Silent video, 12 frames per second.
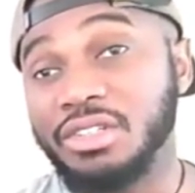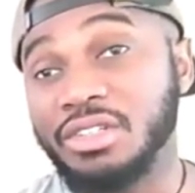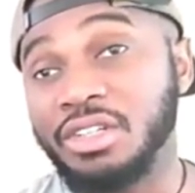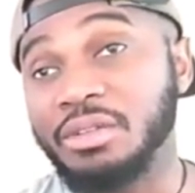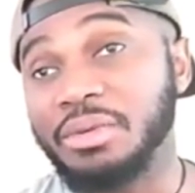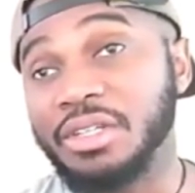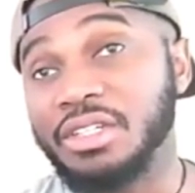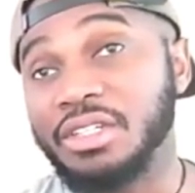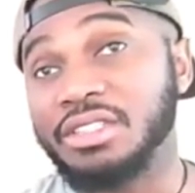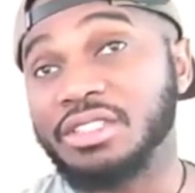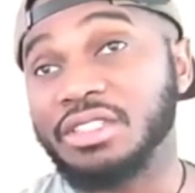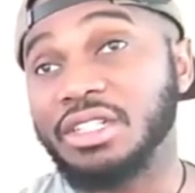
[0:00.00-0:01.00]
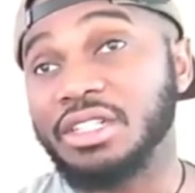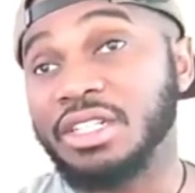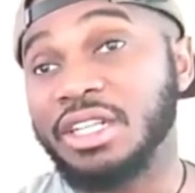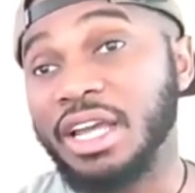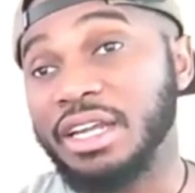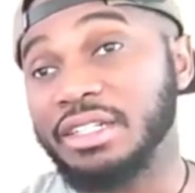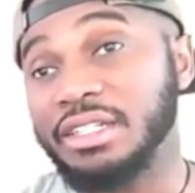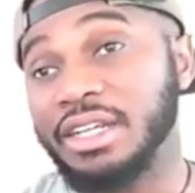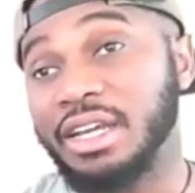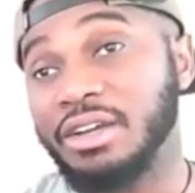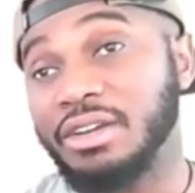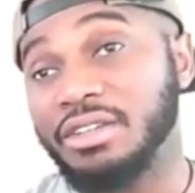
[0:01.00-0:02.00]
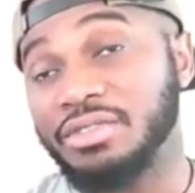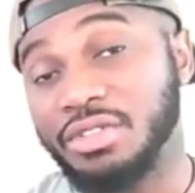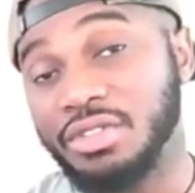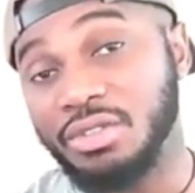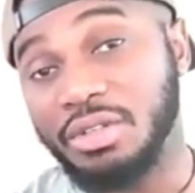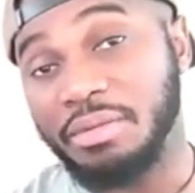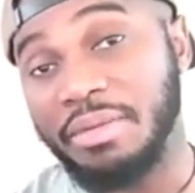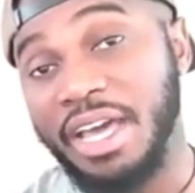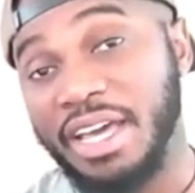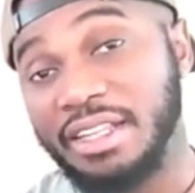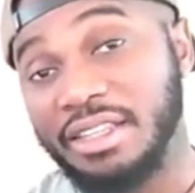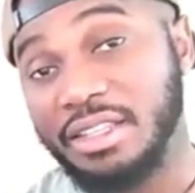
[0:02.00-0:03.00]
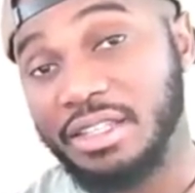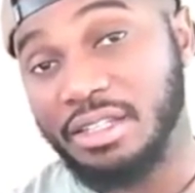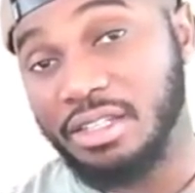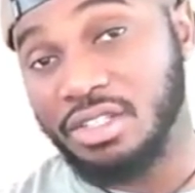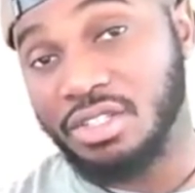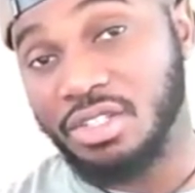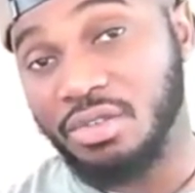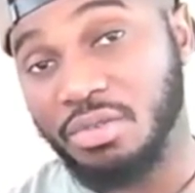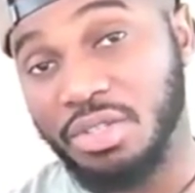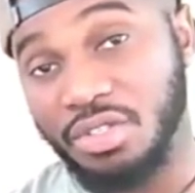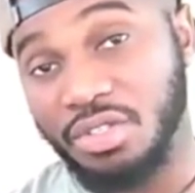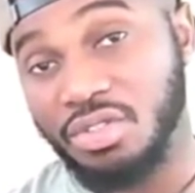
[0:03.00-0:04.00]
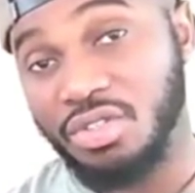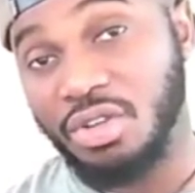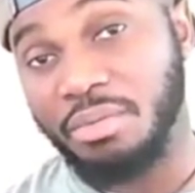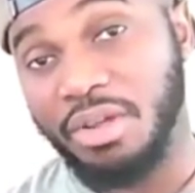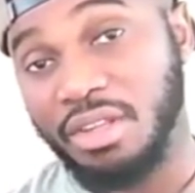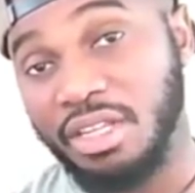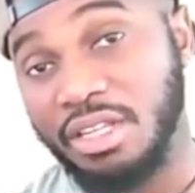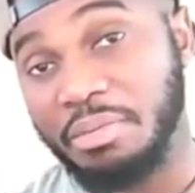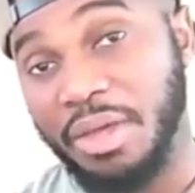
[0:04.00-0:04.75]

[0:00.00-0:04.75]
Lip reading: good because that now, if you do the math, it's going to reduce your monthly